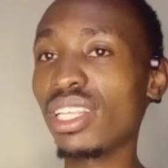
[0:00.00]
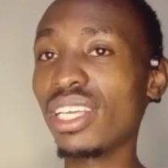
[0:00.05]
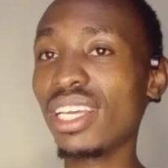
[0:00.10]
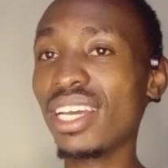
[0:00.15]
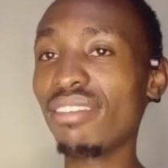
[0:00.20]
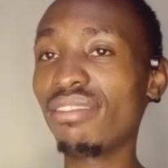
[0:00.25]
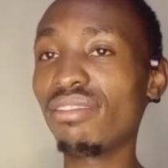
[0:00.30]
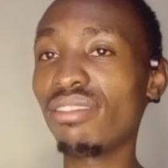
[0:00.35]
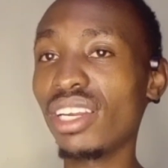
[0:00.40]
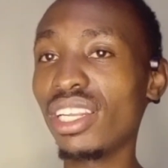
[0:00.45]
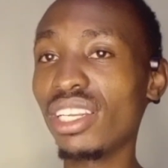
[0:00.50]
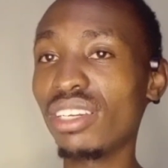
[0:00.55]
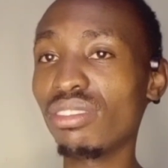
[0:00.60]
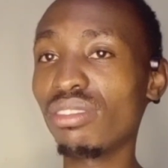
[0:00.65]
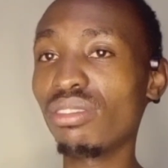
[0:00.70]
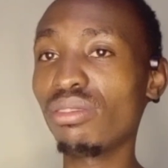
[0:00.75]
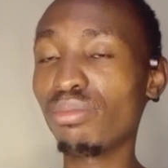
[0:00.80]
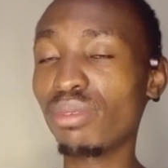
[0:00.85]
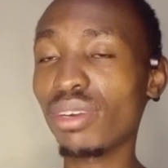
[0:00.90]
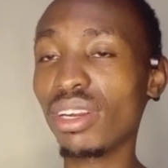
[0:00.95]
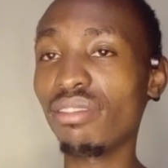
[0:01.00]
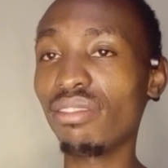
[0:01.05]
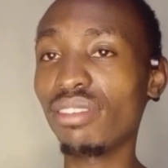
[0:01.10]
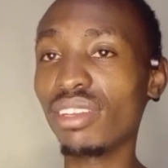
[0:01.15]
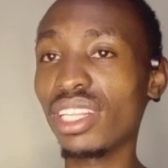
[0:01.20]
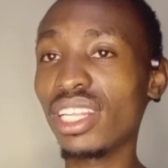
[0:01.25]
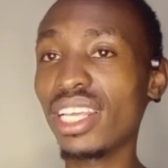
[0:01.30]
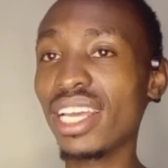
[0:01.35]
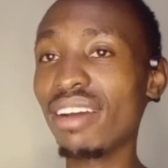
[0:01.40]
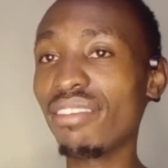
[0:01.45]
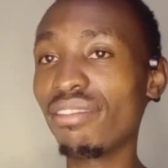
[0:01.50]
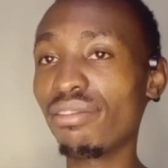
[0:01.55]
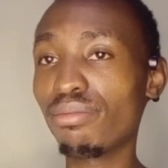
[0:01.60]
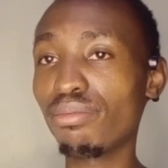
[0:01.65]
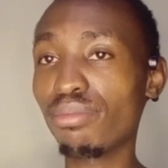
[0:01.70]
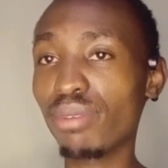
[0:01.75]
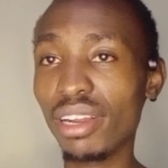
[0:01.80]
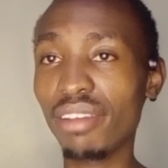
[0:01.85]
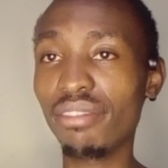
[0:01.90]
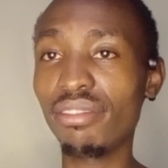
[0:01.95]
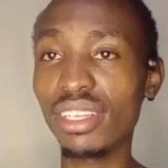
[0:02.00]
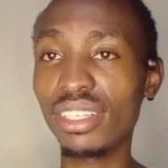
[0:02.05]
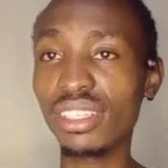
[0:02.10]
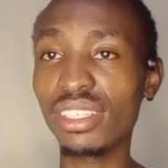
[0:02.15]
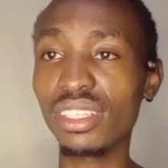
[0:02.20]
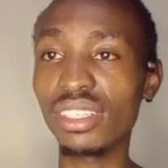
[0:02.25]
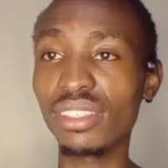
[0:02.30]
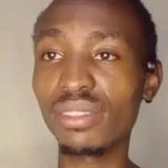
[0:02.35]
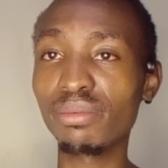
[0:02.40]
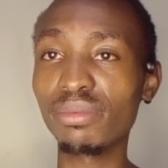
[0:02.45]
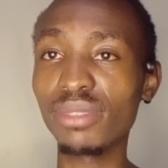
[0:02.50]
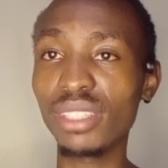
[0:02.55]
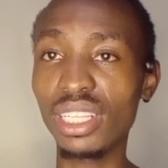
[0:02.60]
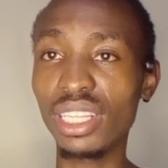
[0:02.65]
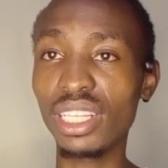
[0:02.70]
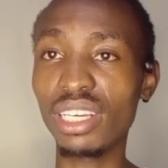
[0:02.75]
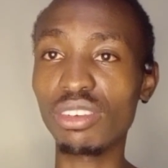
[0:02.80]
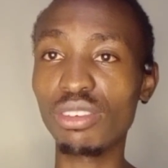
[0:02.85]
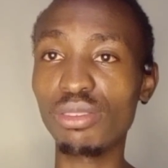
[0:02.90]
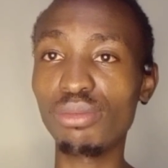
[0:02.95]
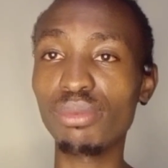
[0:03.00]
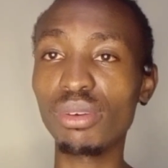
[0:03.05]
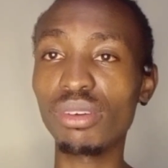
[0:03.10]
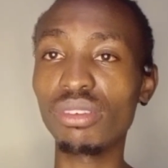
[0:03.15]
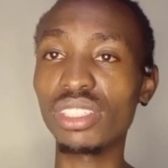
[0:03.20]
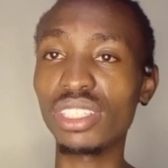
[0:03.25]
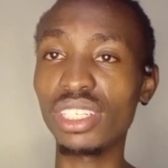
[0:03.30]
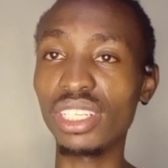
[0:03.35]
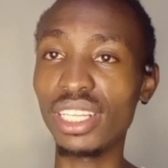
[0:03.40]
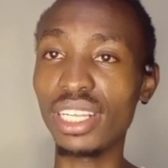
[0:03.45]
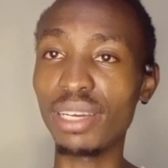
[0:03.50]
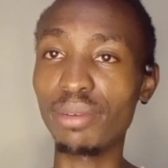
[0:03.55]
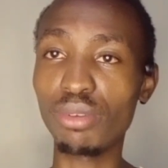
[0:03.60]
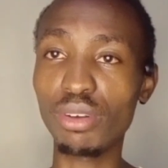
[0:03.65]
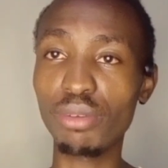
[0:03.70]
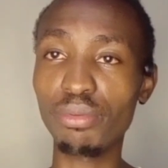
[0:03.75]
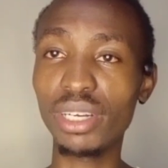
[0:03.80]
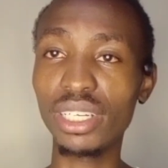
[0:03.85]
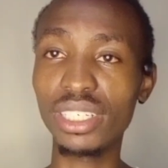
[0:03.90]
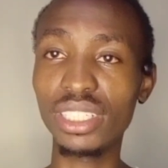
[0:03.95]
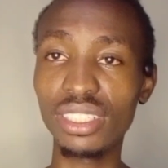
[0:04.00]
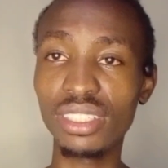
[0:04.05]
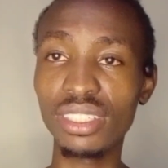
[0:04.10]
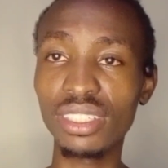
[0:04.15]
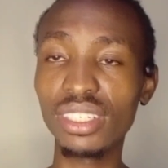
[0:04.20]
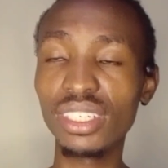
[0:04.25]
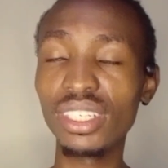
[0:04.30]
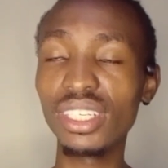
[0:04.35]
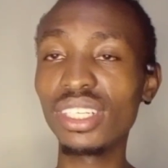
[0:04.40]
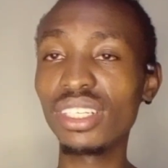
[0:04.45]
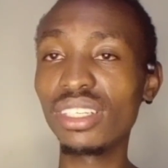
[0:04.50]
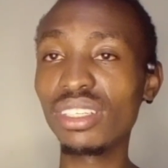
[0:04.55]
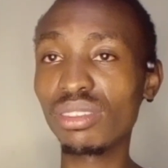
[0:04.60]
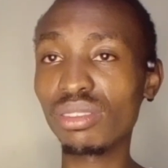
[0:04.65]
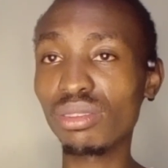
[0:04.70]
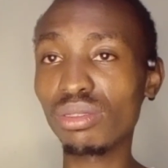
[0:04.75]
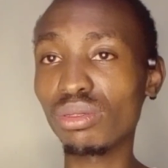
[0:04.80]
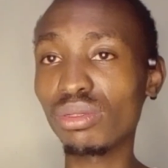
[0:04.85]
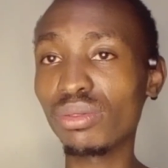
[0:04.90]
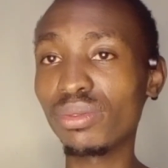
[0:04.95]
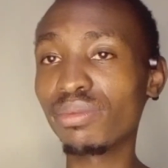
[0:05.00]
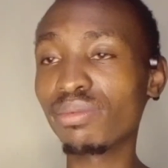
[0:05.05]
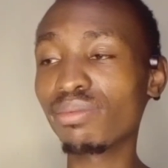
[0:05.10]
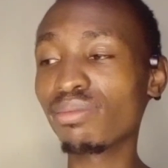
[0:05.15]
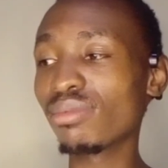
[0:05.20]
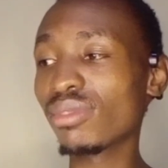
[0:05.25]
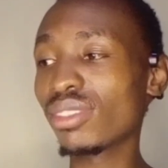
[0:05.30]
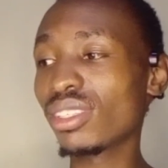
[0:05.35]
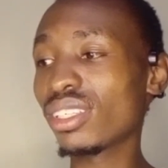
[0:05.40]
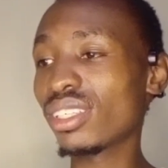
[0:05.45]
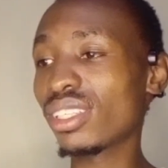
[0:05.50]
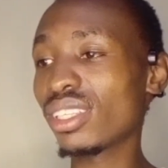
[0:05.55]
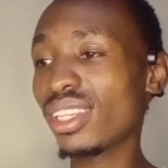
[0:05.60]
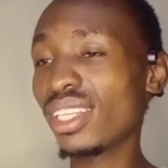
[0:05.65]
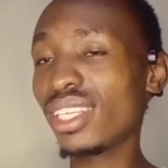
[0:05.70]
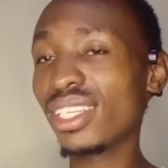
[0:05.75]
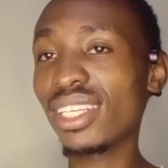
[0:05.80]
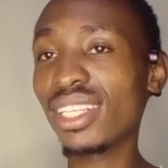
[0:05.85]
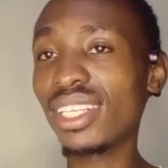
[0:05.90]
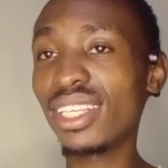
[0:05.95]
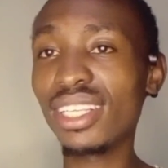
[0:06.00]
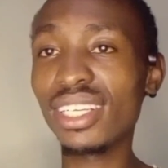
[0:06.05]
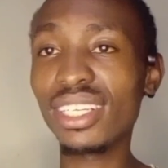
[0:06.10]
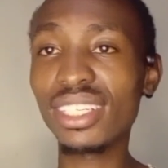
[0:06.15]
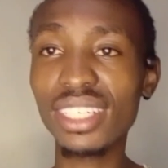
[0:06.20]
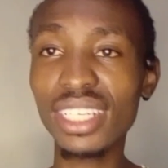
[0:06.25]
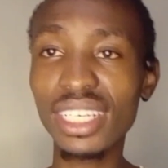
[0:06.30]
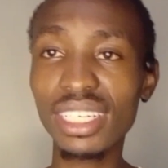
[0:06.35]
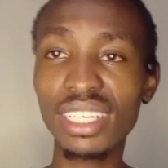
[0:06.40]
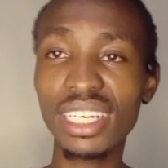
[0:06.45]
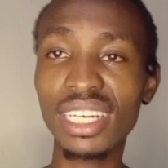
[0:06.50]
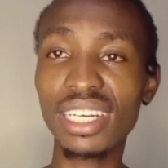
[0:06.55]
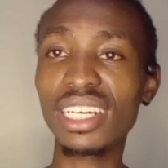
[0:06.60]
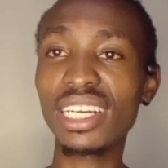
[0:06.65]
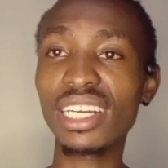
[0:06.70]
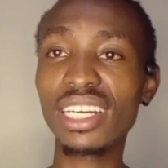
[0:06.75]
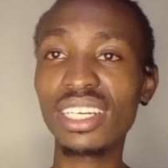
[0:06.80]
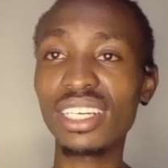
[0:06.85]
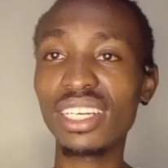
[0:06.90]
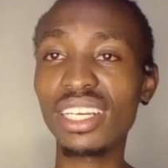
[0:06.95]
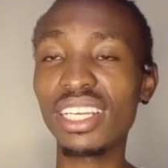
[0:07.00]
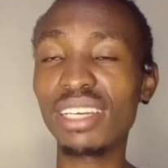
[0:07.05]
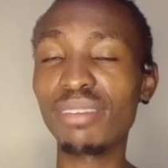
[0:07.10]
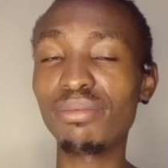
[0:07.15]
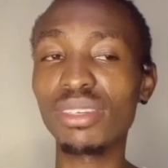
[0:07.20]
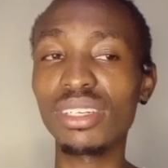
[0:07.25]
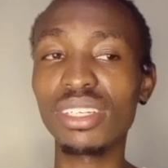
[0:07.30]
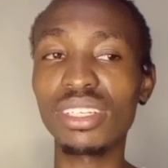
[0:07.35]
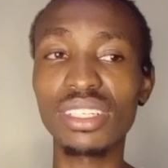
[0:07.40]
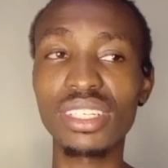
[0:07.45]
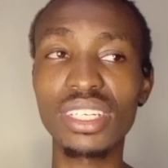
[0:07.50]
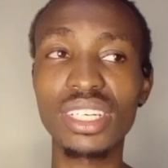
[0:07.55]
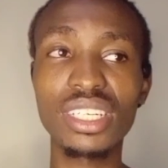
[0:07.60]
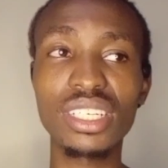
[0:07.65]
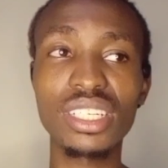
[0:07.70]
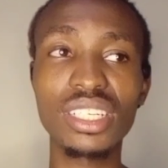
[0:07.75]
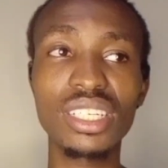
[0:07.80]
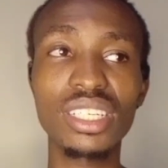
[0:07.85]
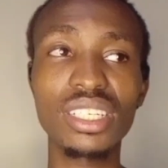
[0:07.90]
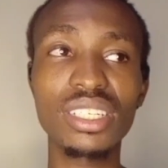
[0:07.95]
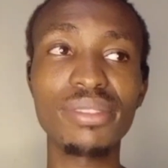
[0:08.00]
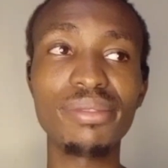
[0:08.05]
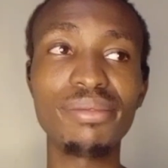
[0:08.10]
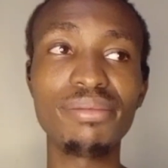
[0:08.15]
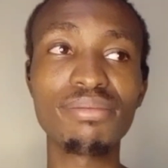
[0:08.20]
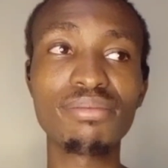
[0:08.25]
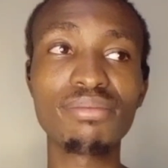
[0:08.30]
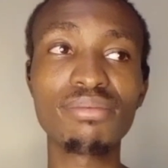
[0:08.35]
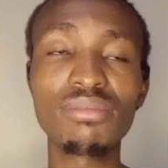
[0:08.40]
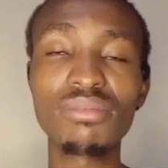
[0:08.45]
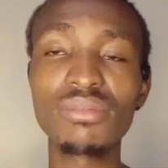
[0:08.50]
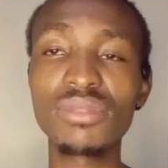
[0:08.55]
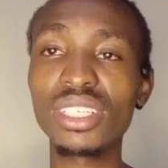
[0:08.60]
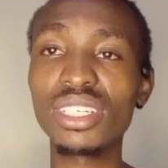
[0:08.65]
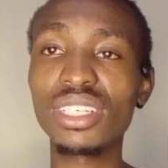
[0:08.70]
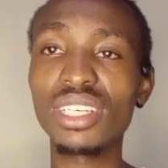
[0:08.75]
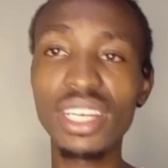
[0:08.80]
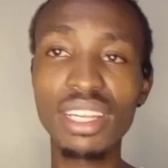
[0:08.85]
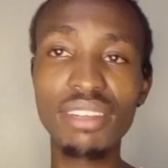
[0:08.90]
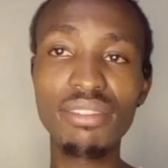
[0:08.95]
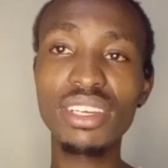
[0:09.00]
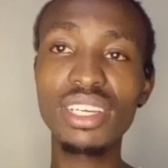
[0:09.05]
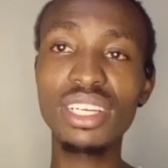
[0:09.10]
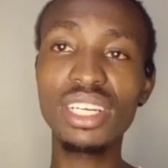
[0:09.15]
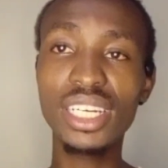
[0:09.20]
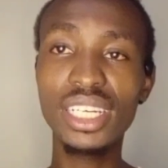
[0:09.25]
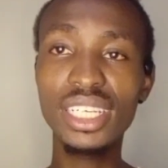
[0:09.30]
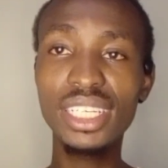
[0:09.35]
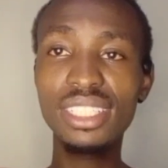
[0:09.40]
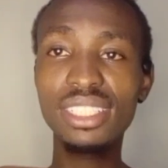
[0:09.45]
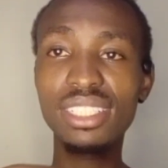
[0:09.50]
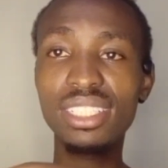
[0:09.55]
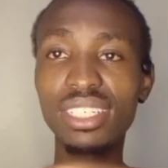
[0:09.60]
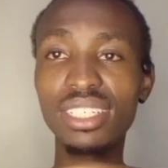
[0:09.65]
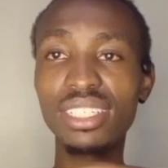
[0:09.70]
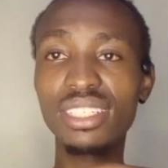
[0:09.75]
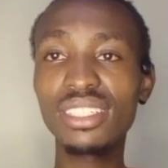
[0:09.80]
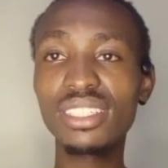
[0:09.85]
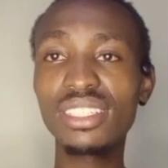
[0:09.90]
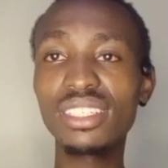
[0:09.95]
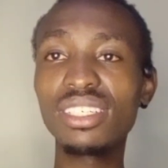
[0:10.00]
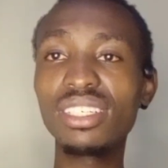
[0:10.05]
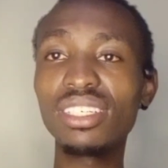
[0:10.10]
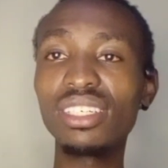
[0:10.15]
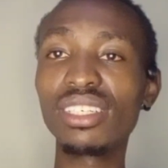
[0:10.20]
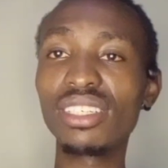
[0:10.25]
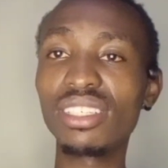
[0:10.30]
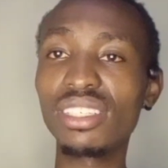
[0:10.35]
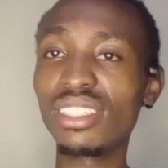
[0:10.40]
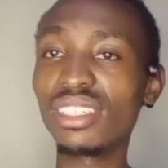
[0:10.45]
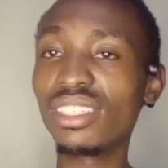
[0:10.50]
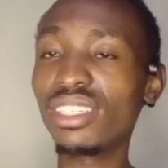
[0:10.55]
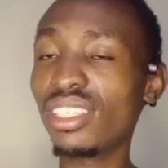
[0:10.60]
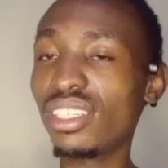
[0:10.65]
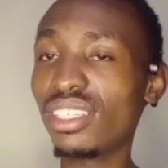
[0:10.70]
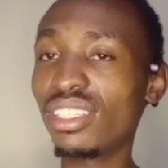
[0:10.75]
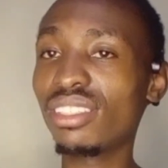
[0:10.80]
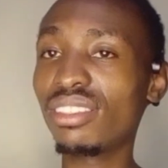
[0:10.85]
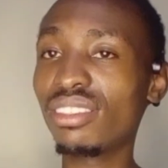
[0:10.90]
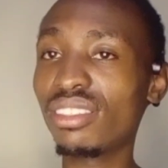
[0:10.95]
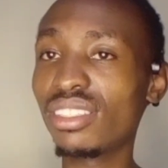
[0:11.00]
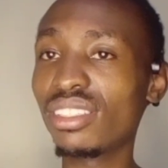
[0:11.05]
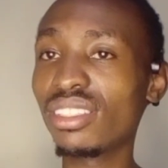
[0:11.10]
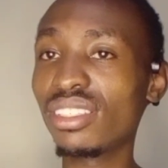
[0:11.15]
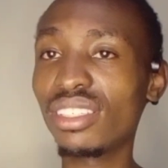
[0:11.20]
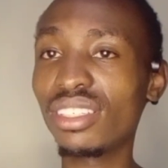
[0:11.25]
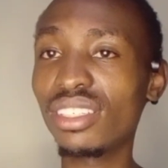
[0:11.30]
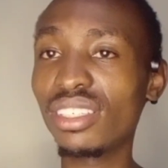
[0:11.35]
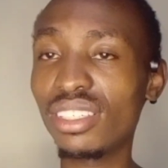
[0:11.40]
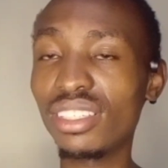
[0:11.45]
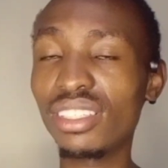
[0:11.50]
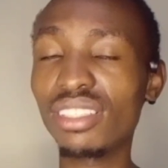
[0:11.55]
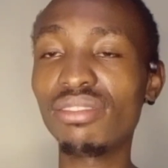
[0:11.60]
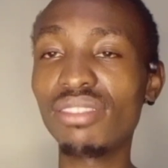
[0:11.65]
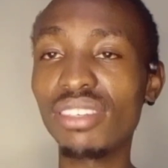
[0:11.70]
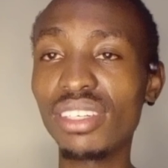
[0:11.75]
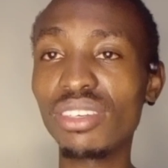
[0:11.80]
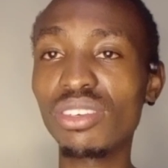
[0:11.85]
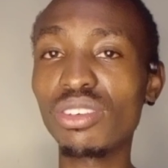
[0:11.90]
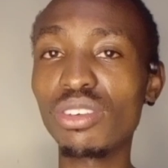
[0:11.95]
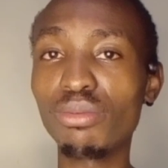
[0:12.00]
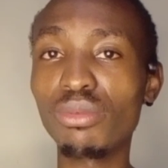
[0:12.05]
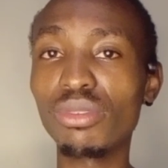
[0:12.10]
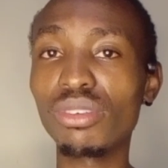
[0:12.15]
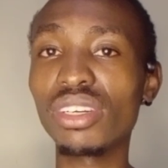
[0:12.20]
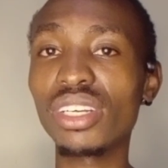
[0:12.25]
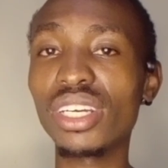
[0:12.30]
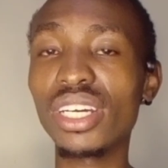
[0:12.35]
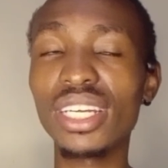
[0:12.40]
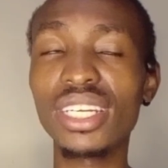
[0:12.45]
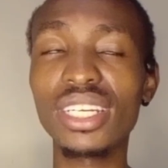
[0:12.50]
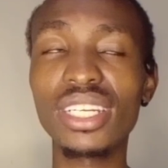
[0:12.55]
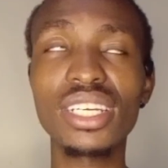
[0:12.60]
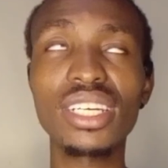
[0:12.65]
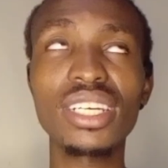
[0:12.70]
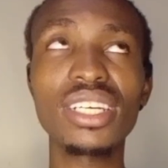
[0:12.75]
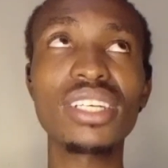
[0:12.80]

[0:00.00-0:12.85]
have little private, they have privacy in their compounds, in their properties. So these are the things that are currently happening. And living in an estate, it is very common. And